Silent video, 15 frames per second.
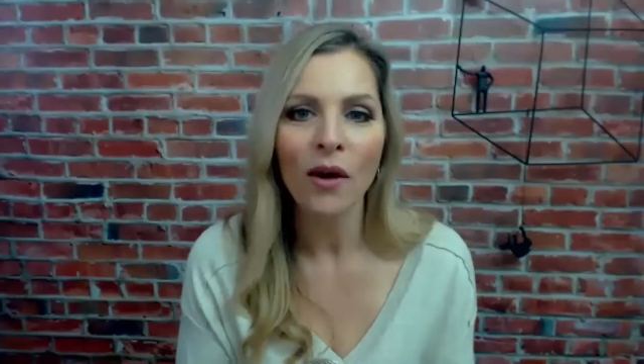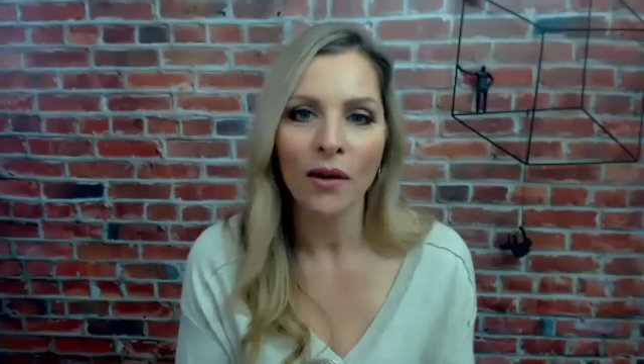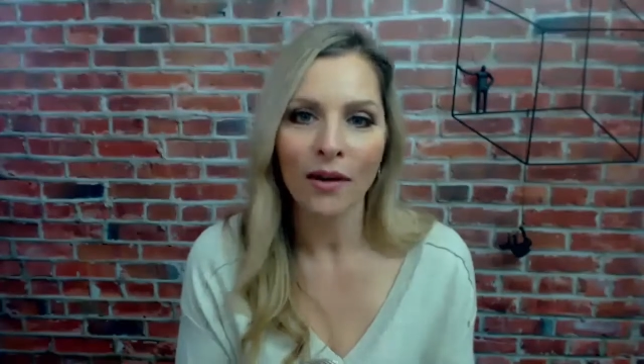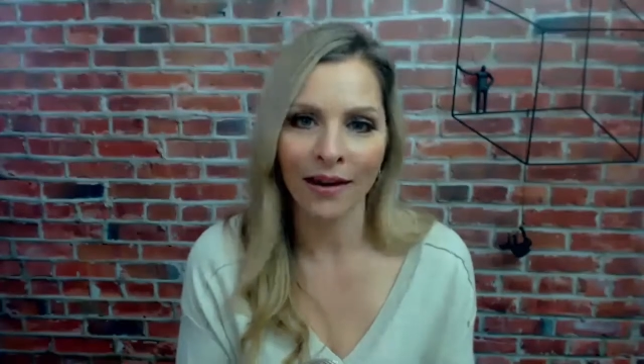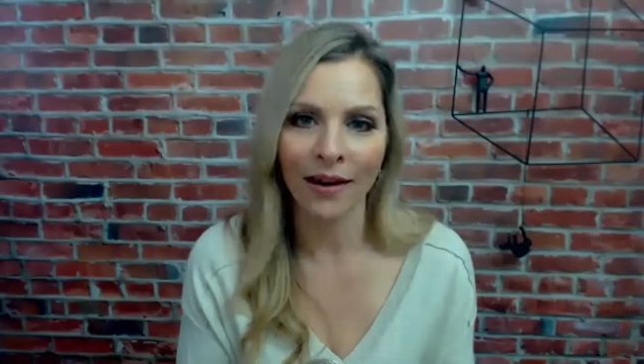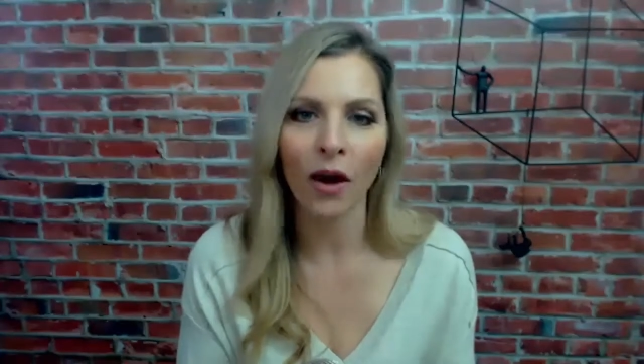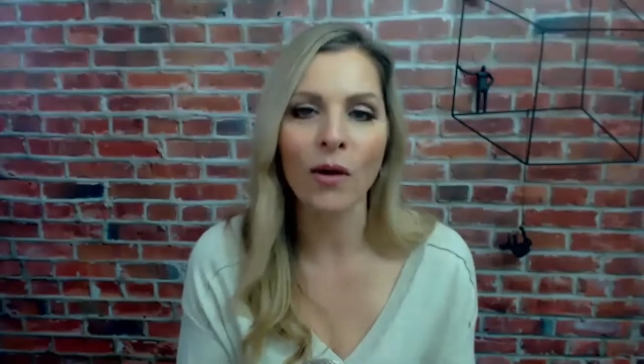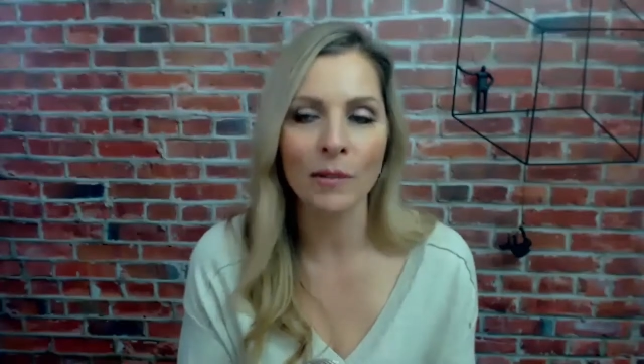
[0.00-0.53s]

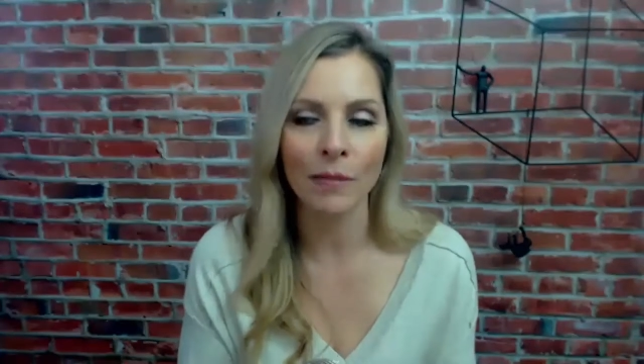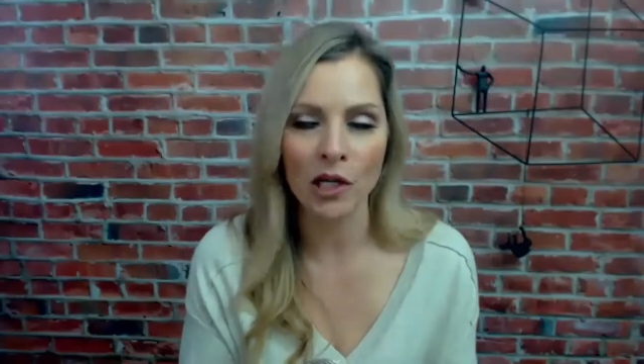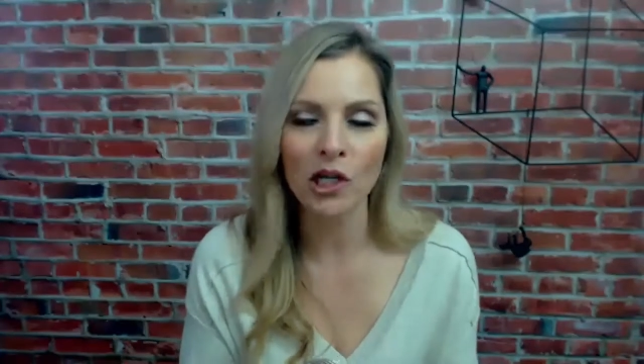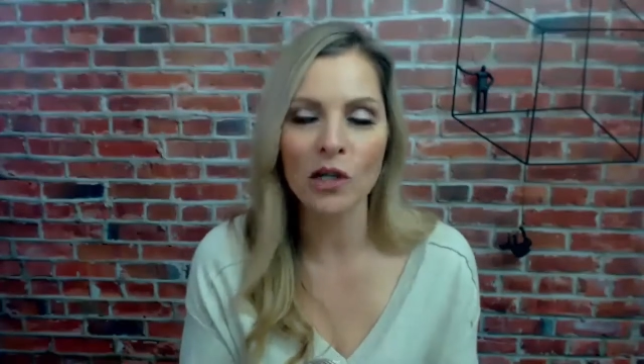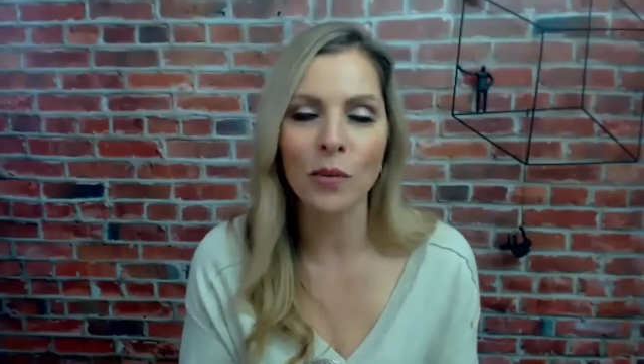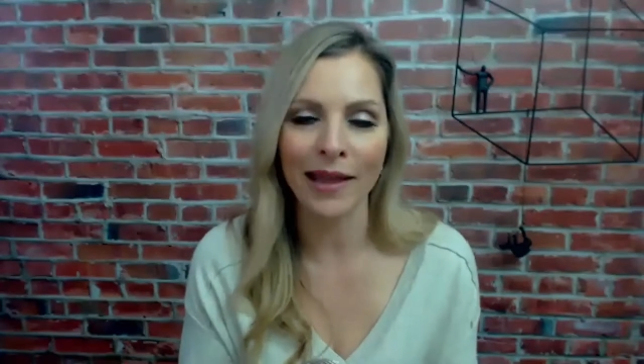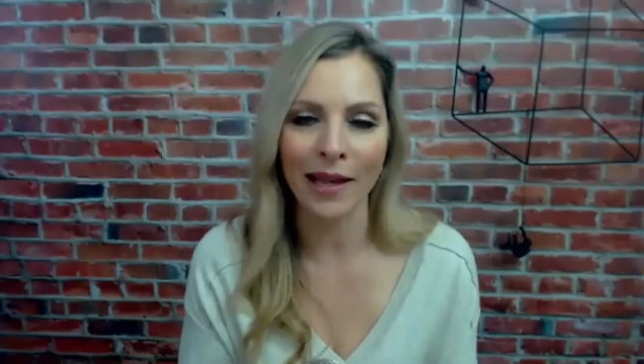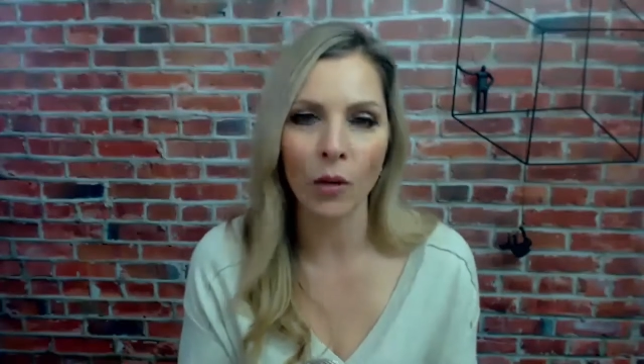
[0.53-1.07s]
you know, as much
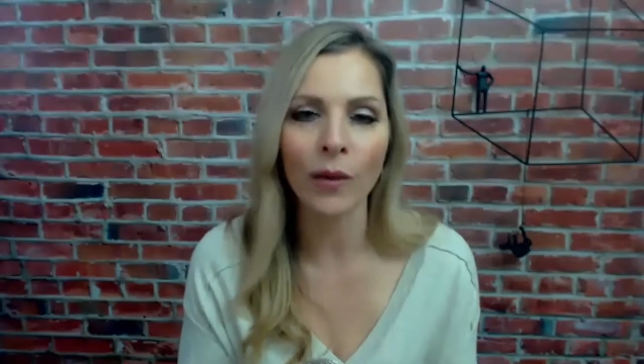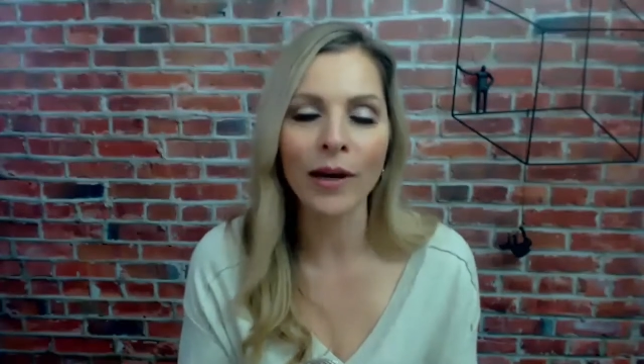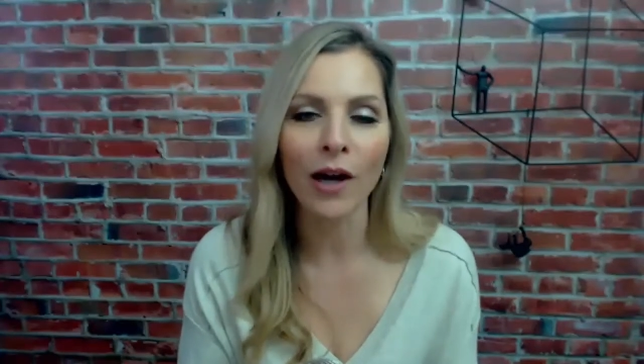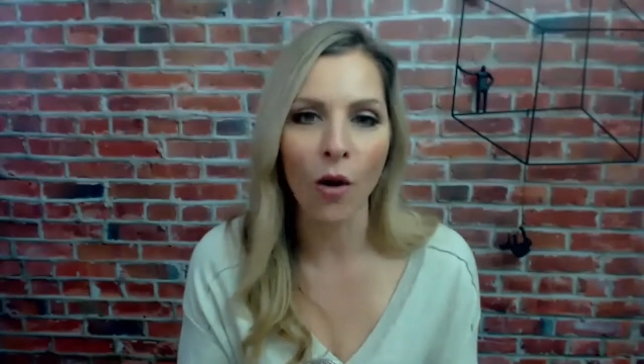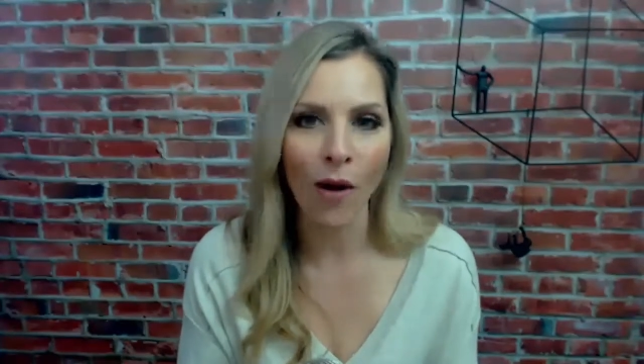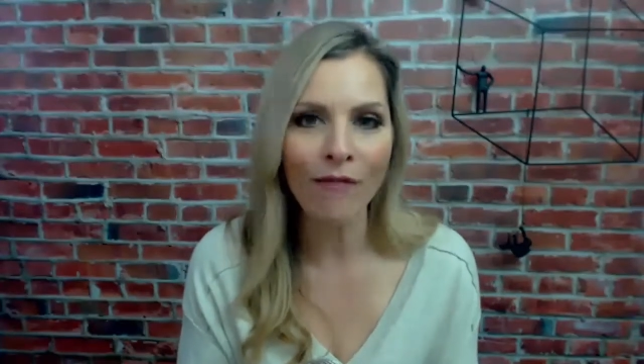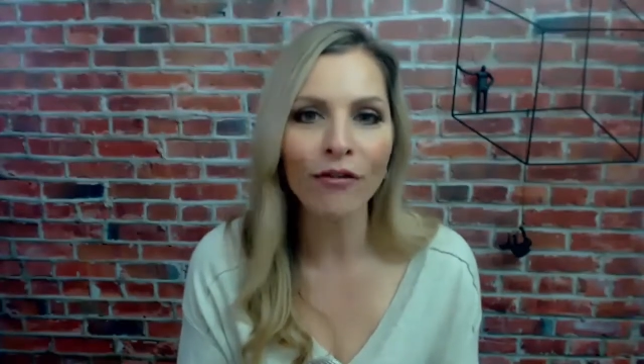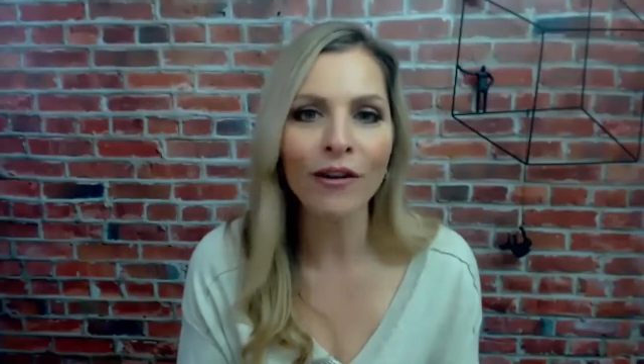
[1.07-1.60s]
as we think we
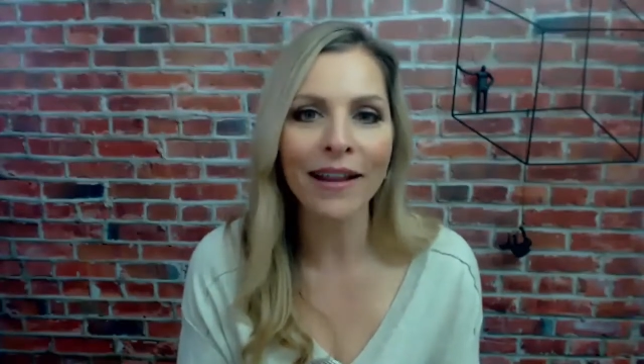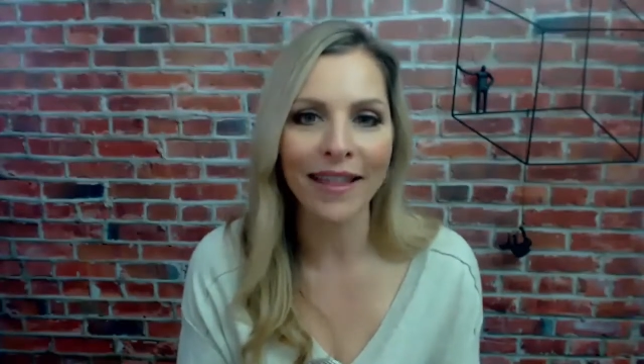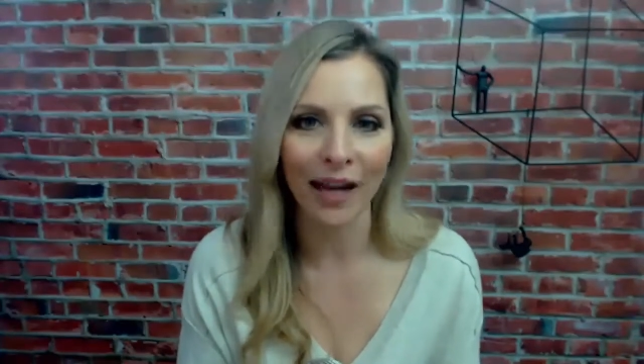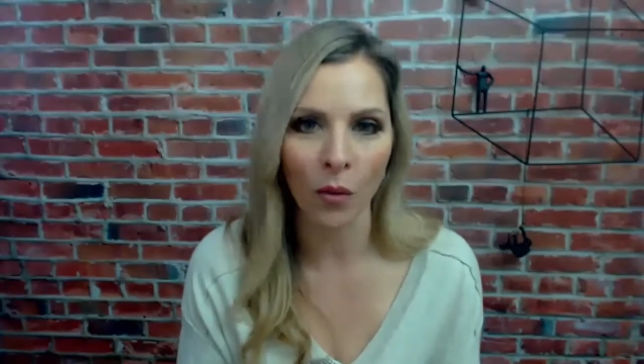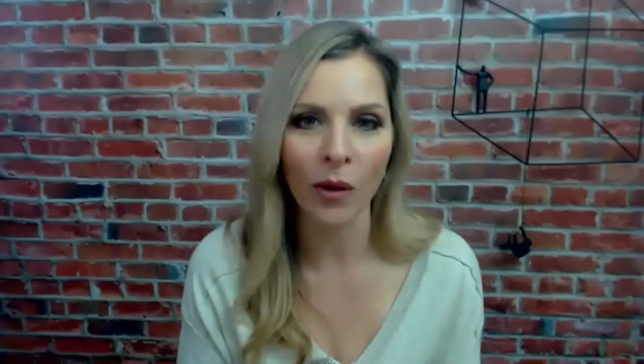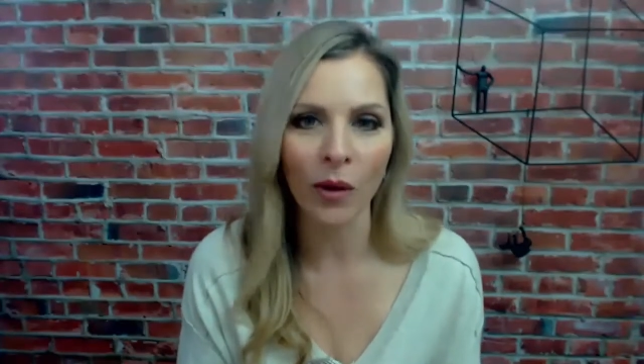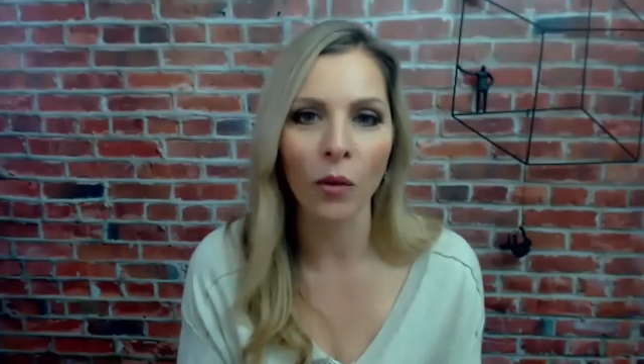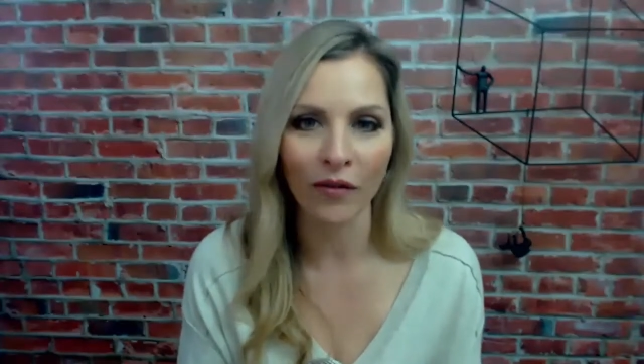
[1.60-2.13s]
know
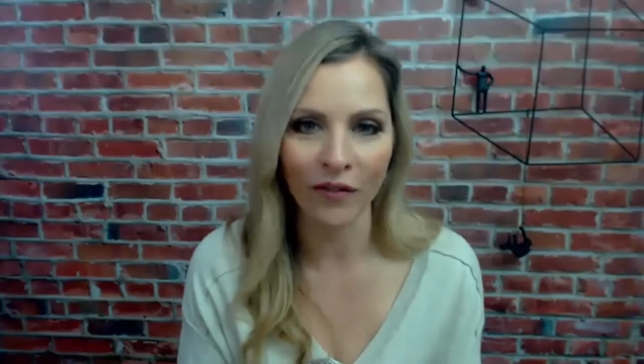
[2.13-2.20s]
everything when we're